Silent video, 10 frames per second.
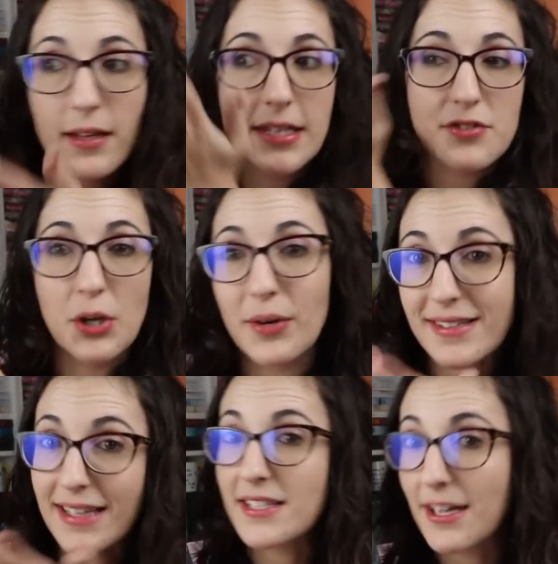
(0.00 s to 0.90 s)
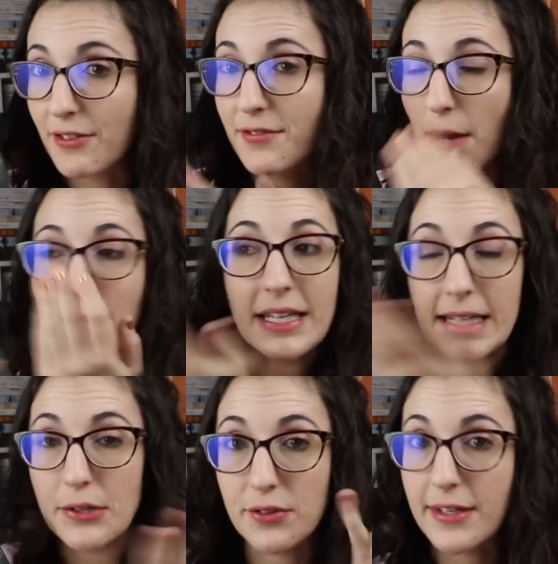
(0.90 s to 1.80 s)
he's known as like the Devil of Dublin. He
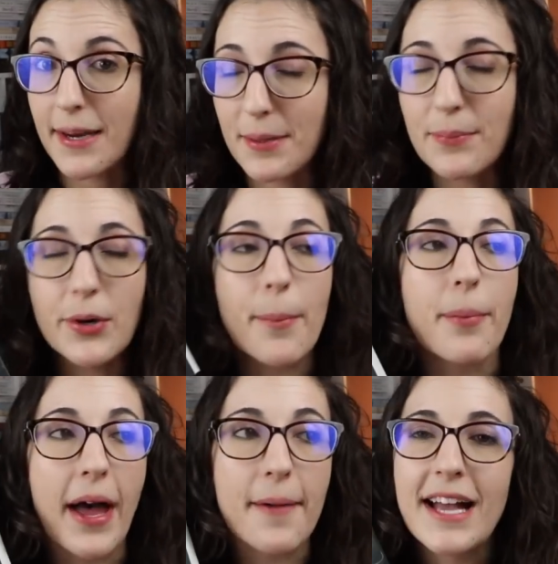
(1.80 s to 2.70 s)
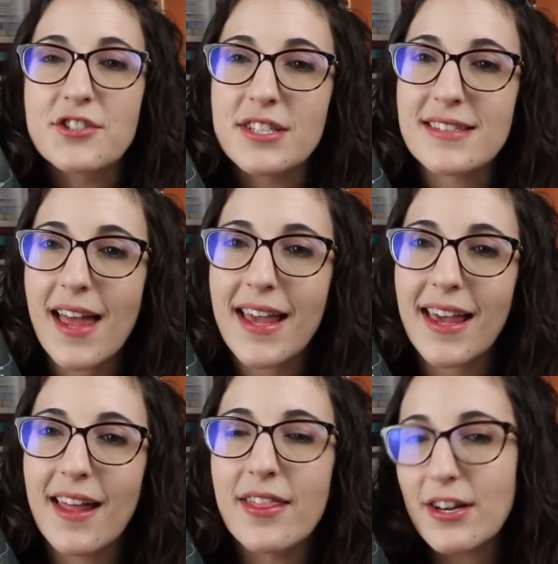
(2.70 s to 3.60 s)
kills a lot of people, but it's just
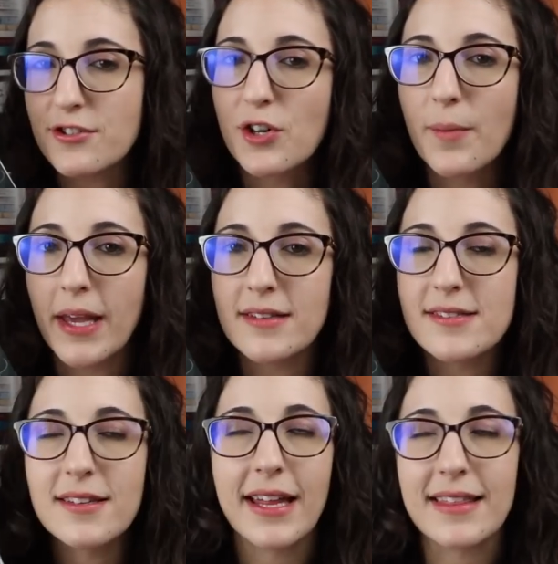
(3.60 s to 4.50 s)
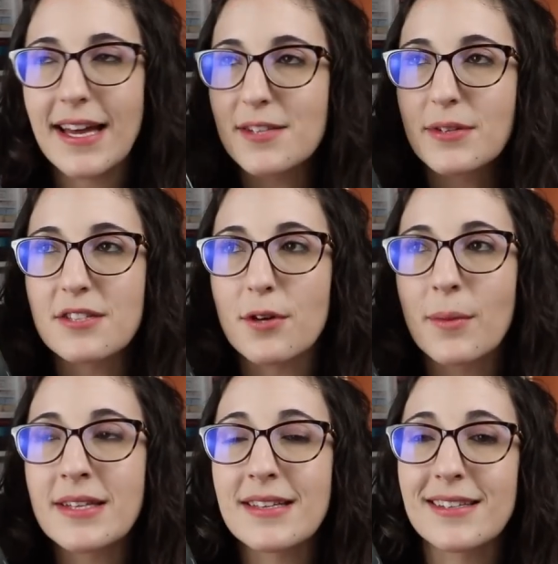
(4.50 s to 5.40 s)
like they're soulmates. Like, that is what this
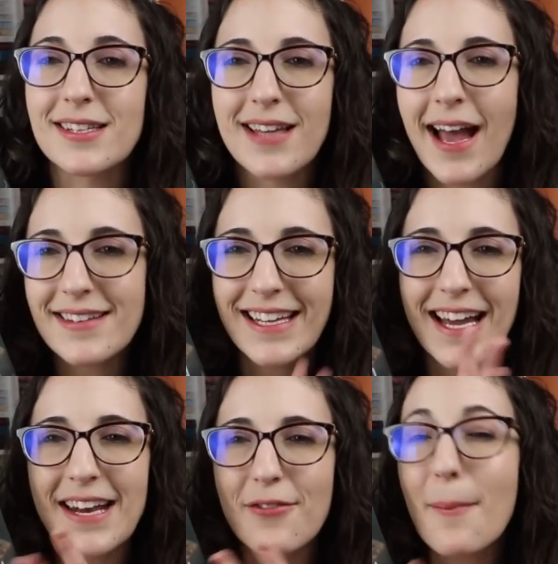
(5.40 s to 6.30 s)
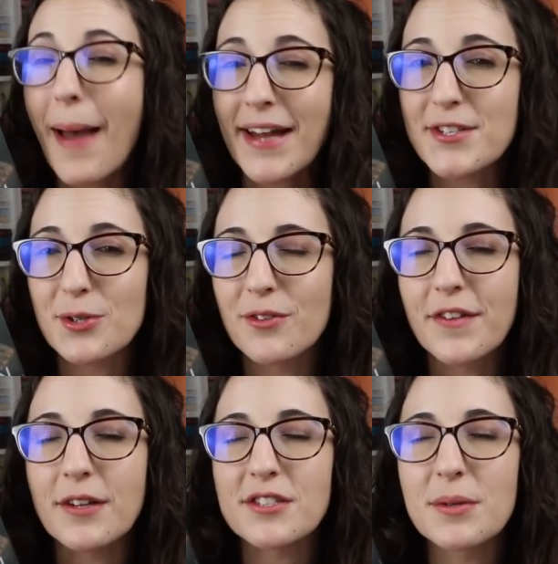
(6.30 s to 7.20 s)
romance is. It has like kind of a magical
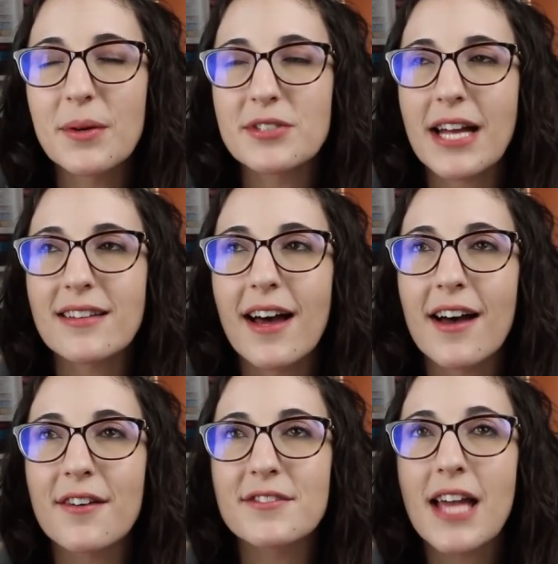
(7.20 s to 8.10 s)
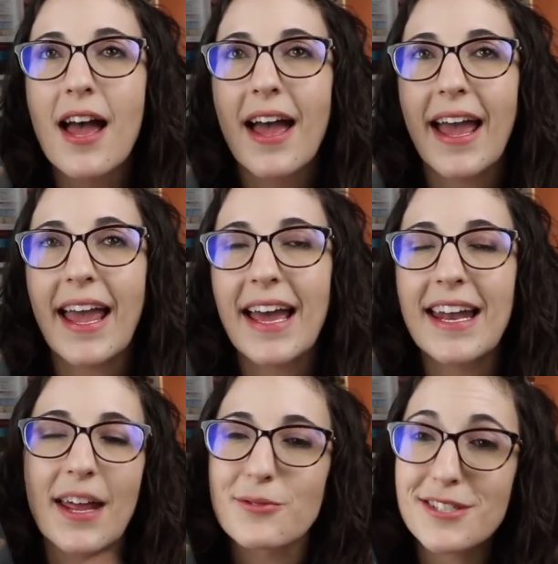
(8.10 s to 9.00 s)
feel to it, which I loved.
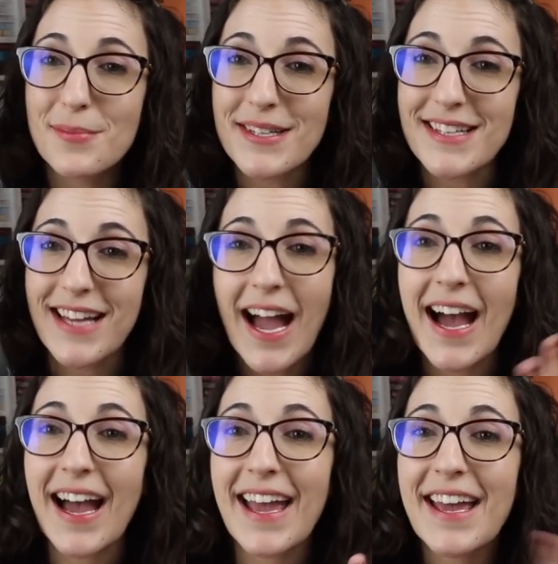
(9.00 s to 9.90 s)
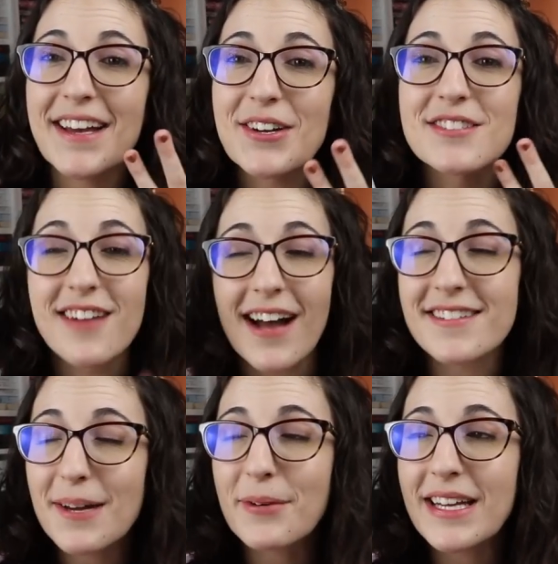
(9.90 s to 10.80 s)
And it was just amazing. I could
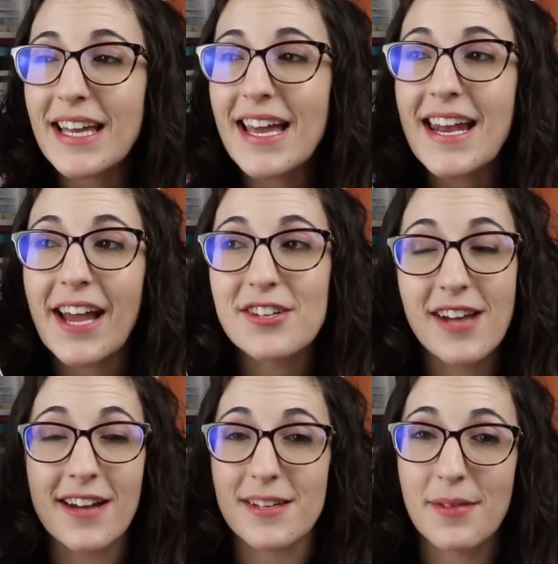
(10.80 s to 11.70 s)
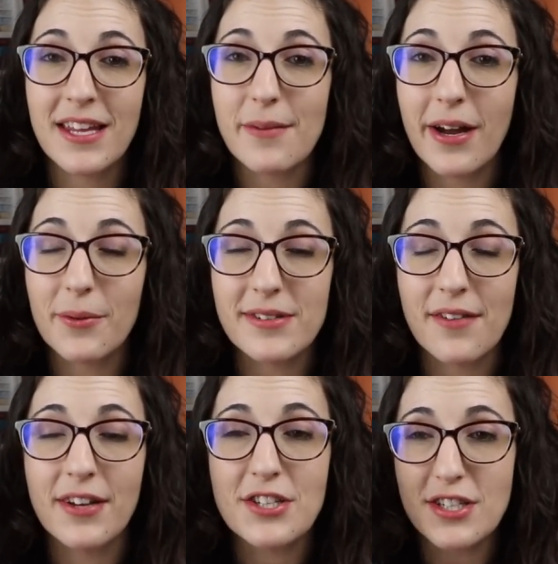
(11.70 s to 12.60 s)
not stop reading it, and I could not stop thinking about it once
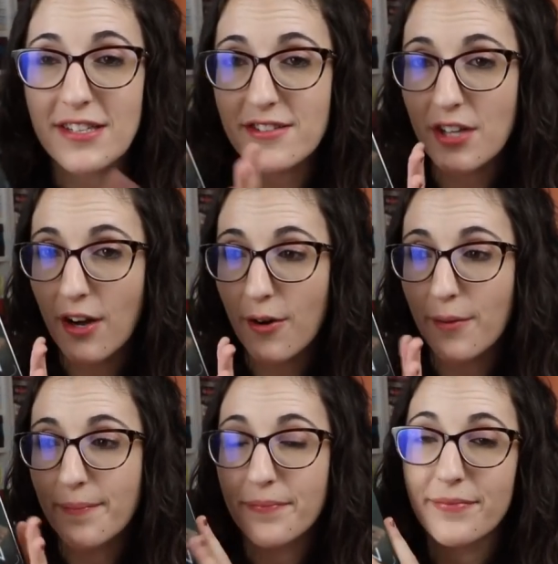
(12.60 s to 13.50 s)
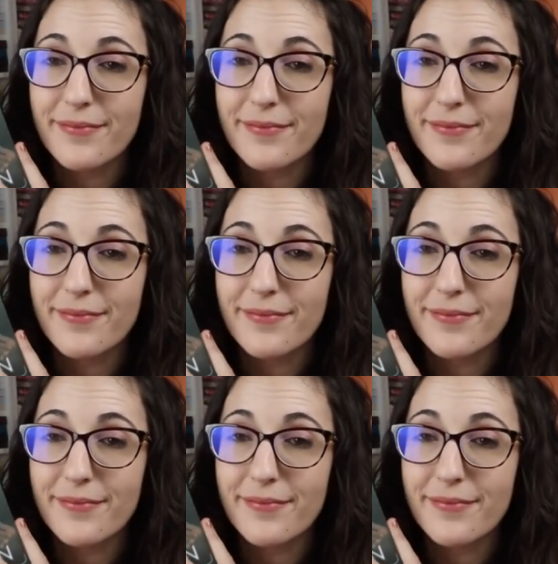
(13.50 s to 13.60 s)
I finished it. So